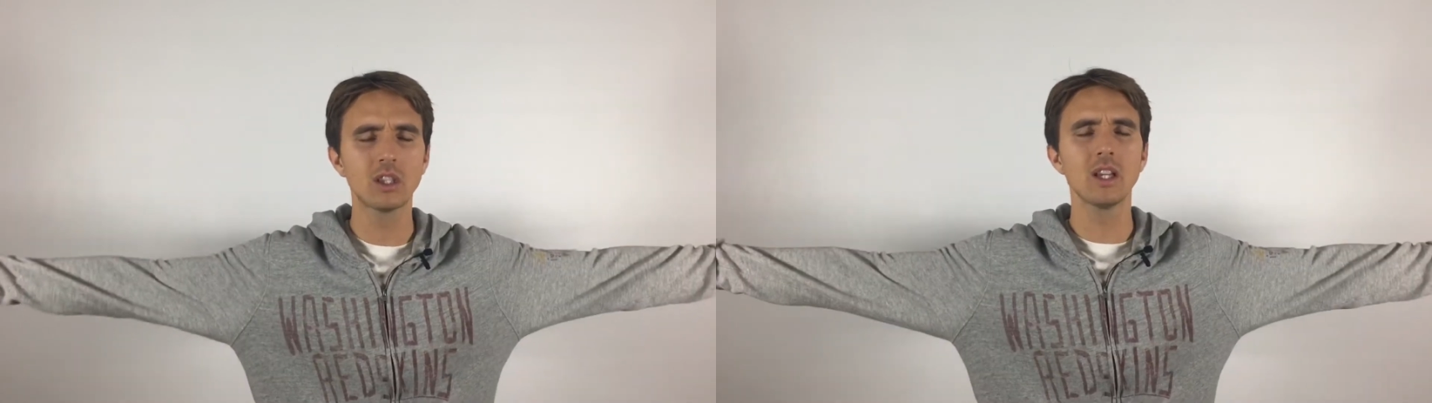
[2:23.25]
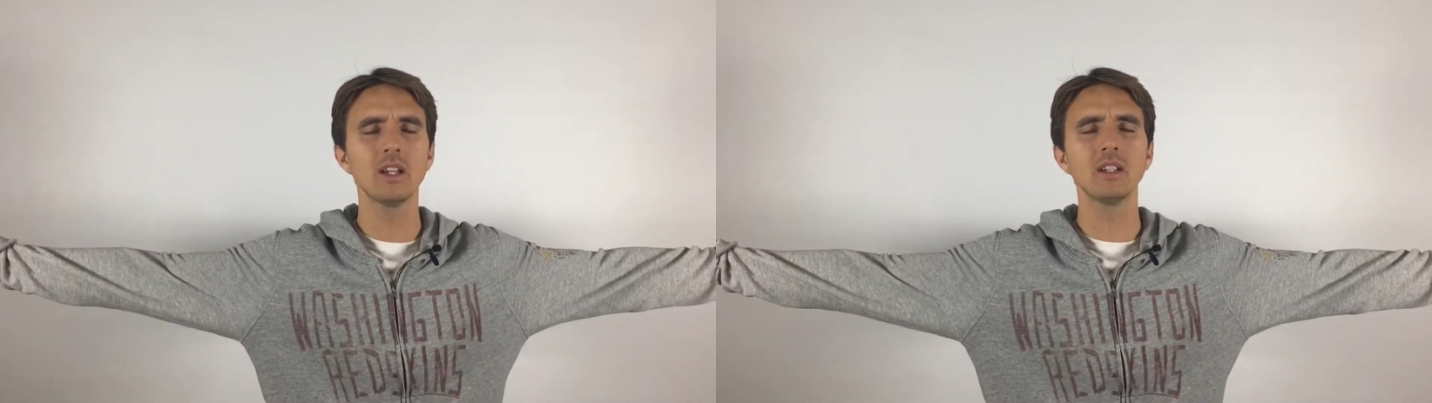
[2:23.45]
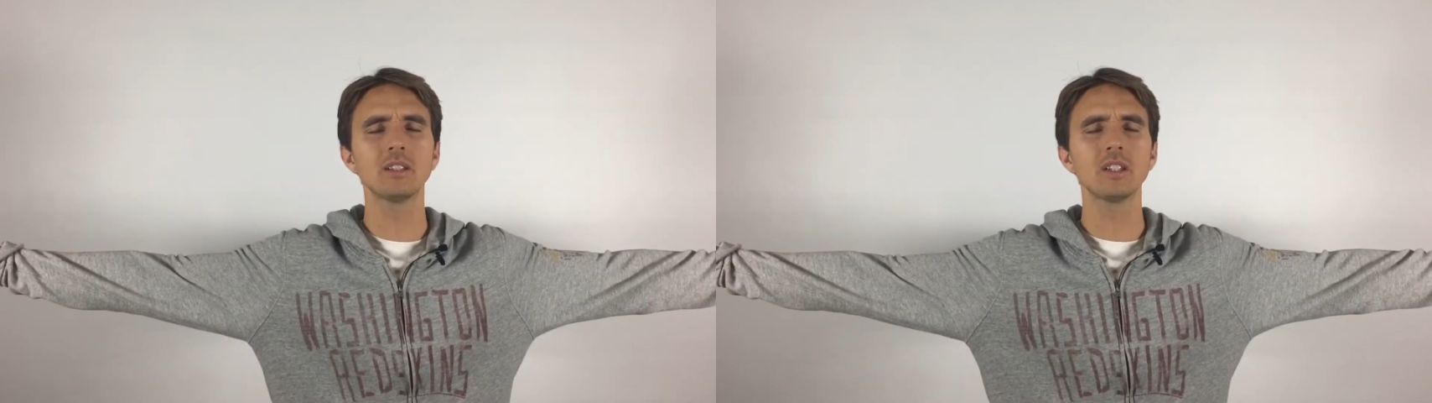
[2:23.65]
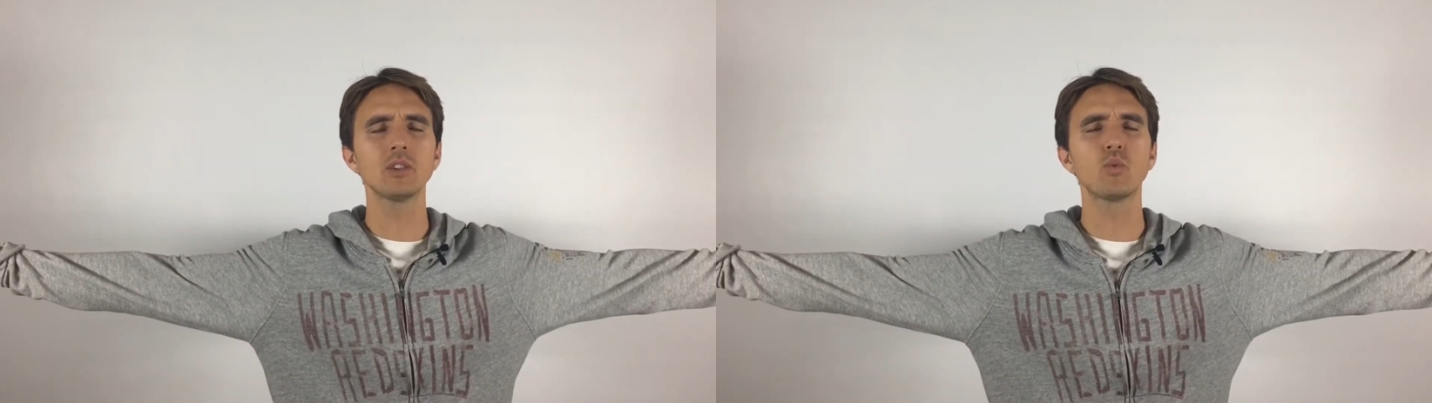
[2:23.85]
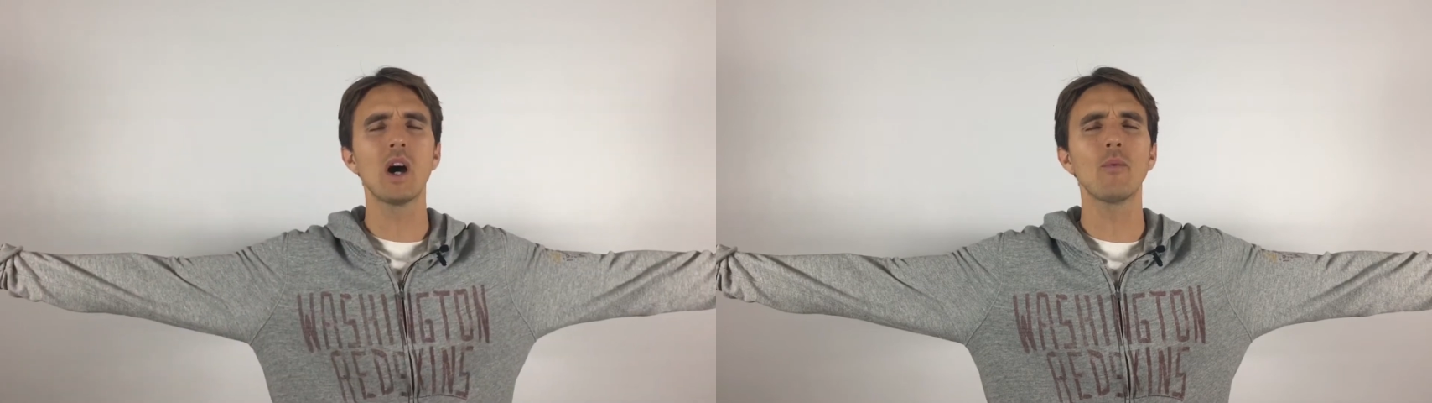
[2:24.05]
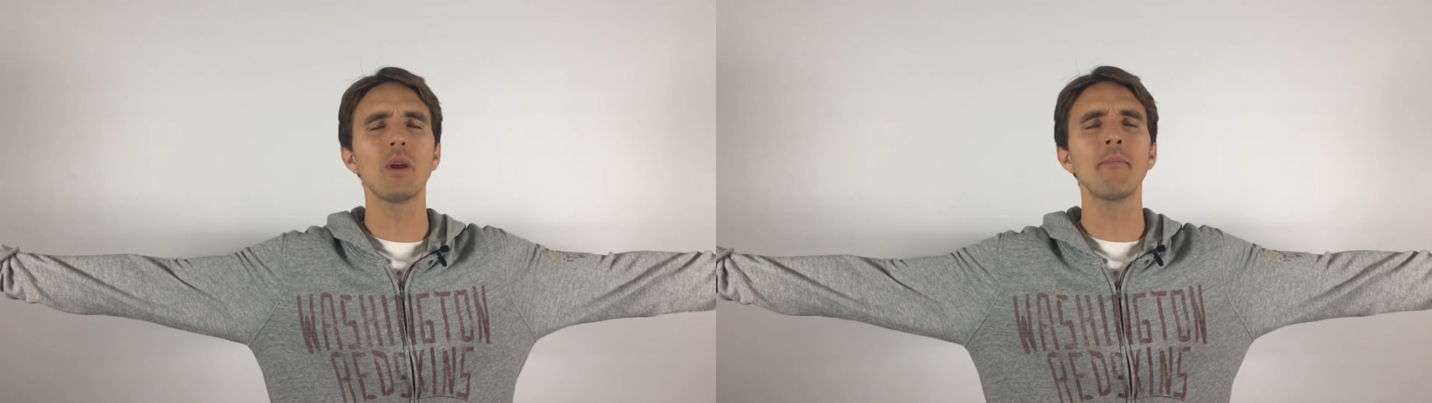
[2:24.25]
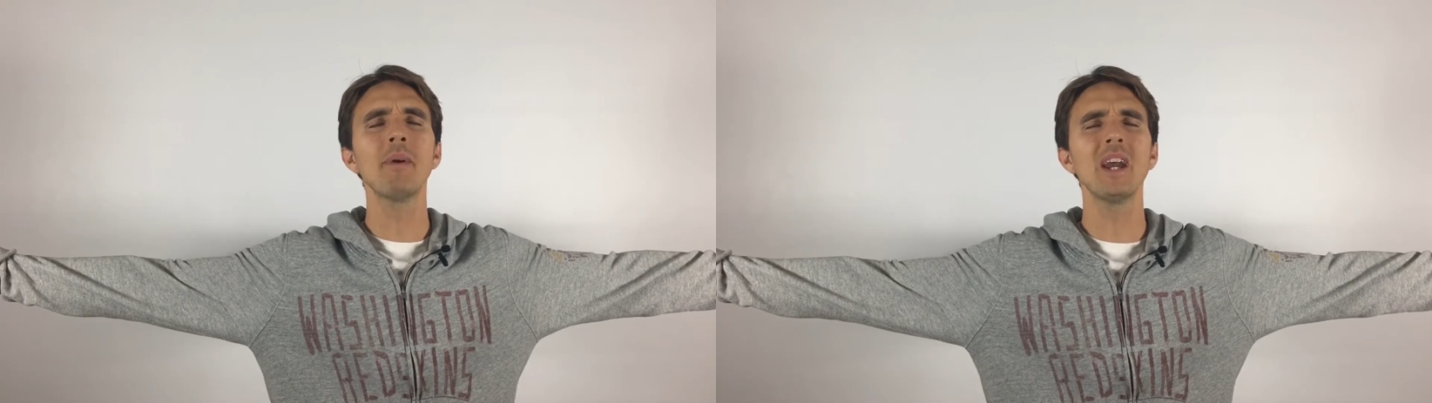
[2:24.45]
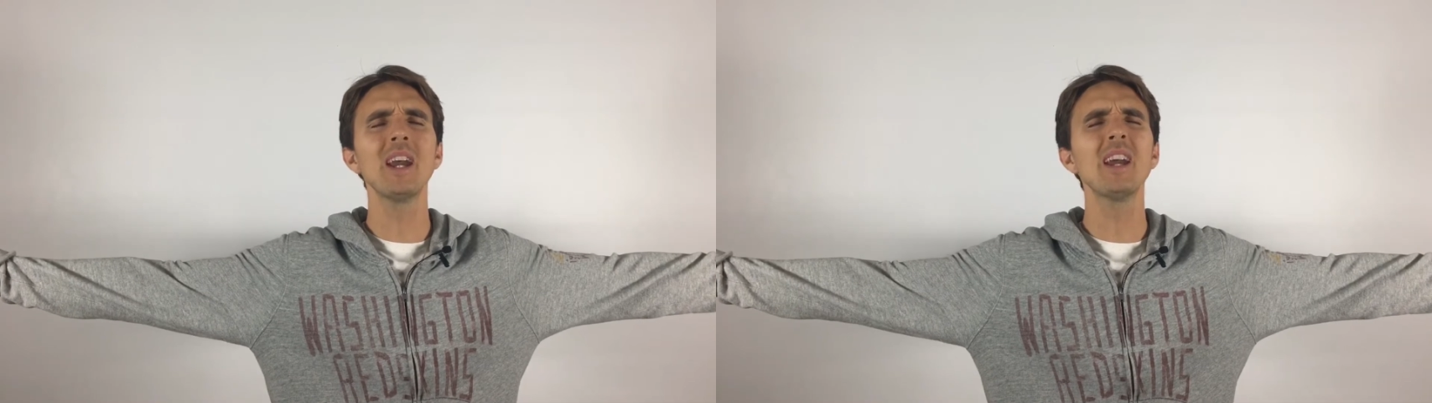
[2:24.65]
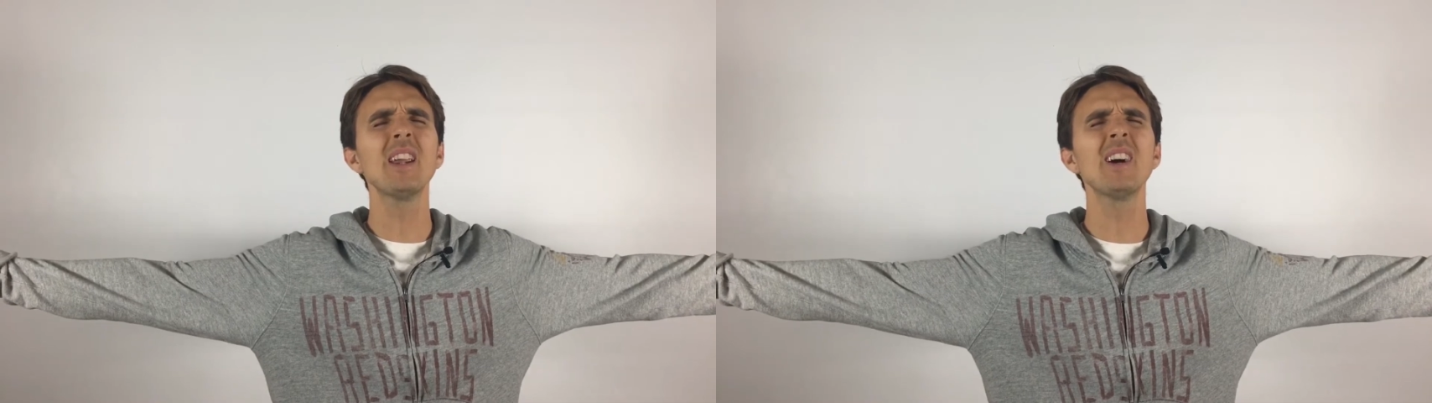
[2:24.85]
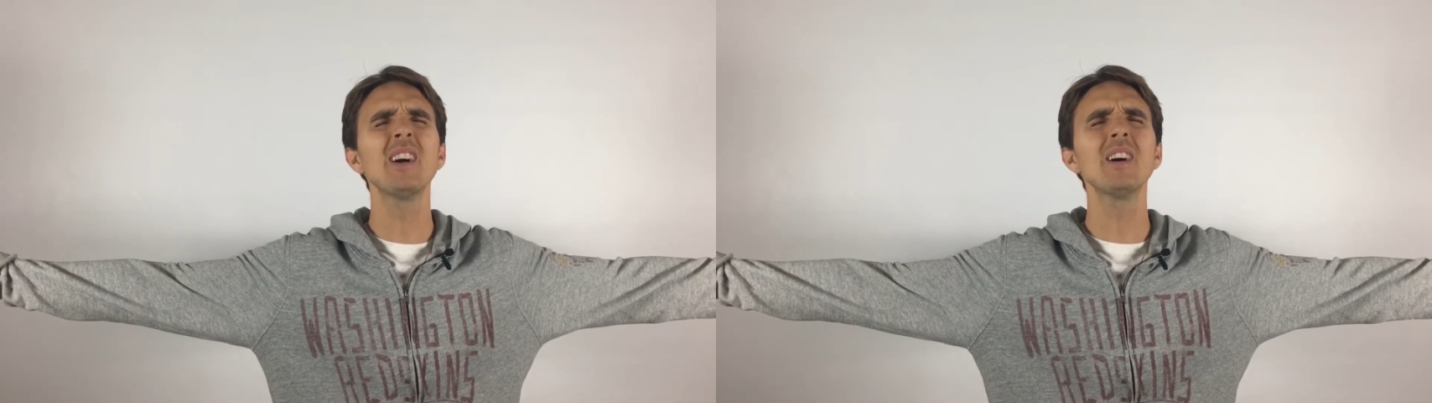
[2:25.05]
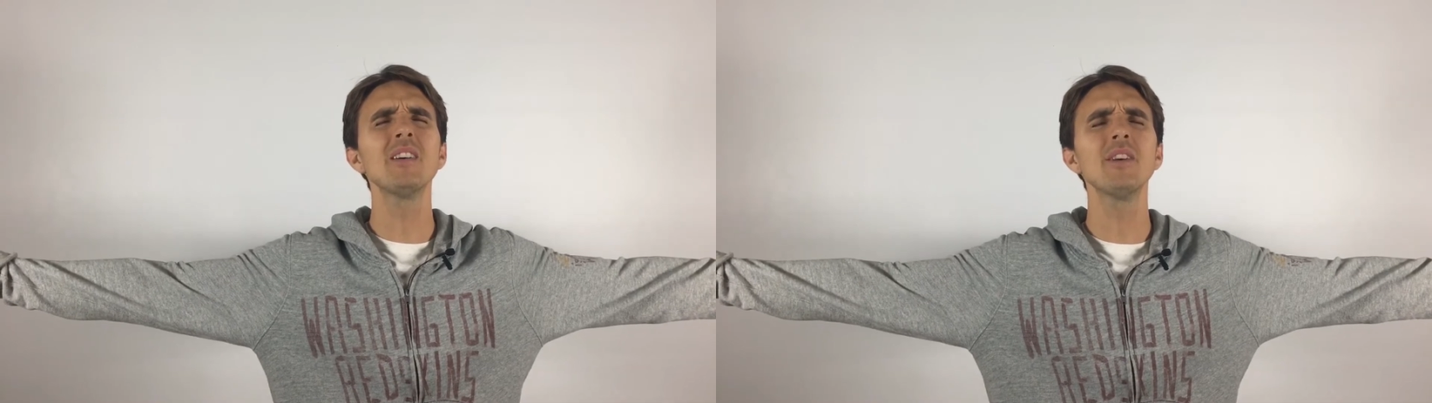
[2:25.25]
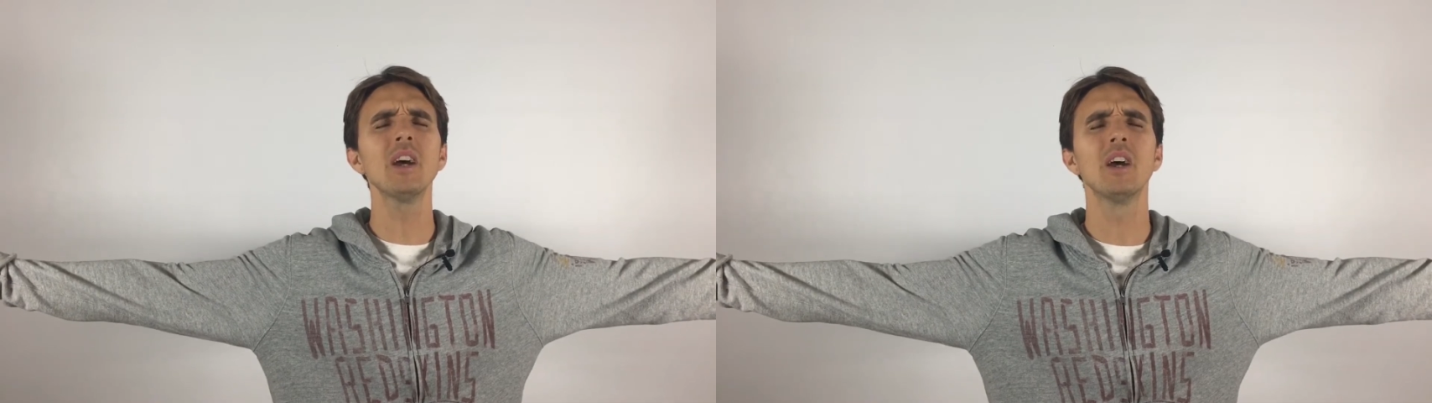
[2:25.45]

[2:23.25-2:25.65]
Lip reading: This is what we're made of.